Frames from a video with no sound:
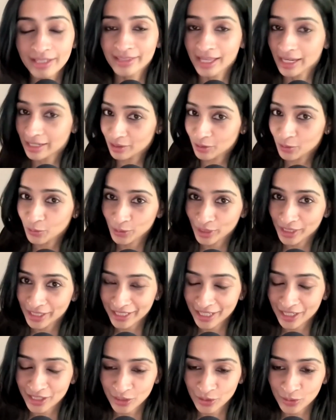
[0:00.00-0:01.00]
That'll only
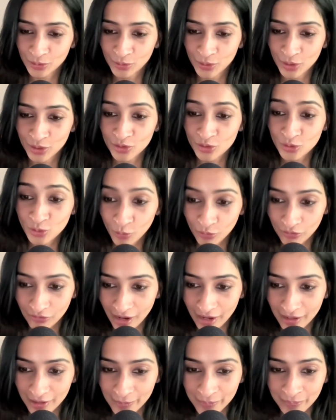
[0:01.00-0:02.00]
get you so
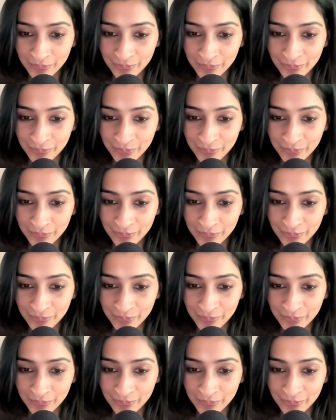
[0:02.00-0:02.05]
far.